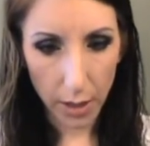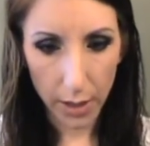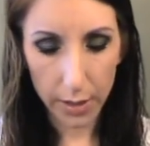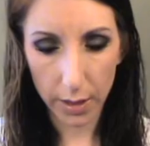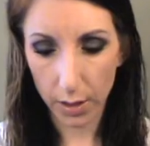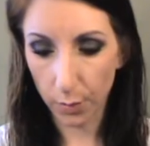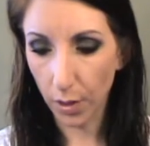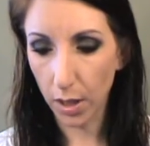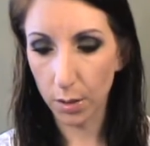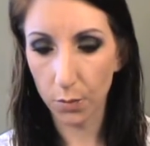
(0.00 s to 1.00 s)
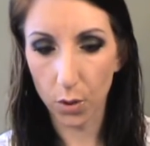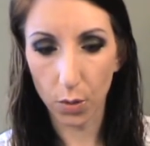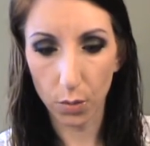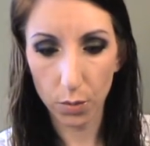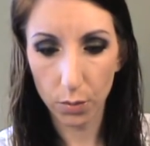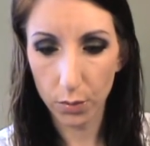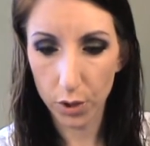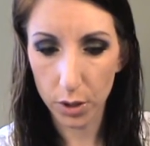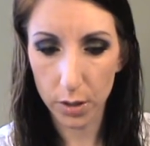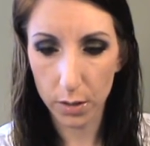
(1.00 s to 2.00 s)
And then the bottom row, which
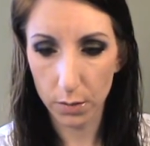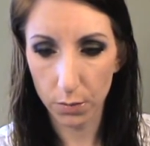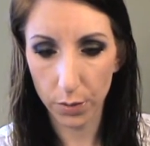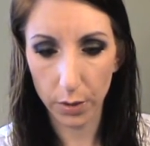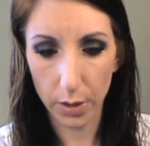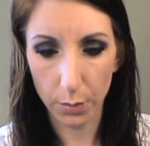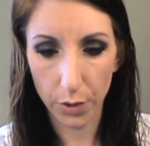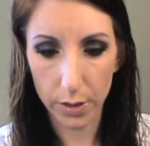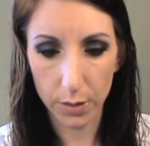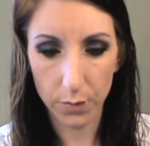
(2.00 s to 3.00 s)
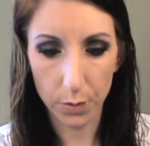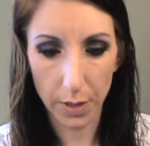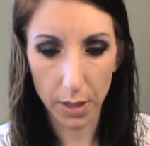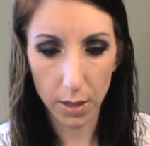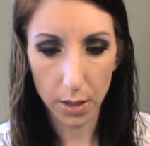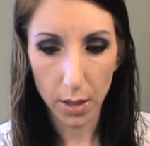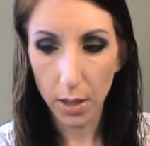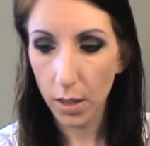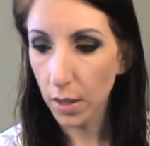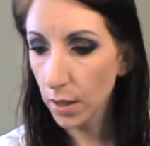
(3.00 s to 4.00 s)
is really impressive to me,
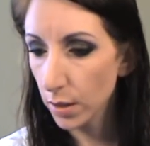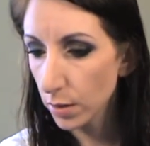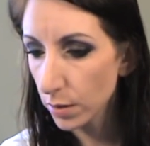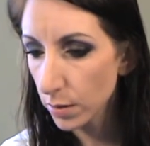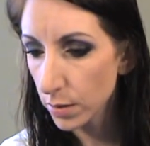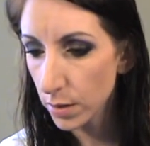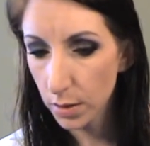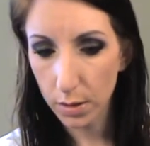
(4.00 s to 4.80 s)
is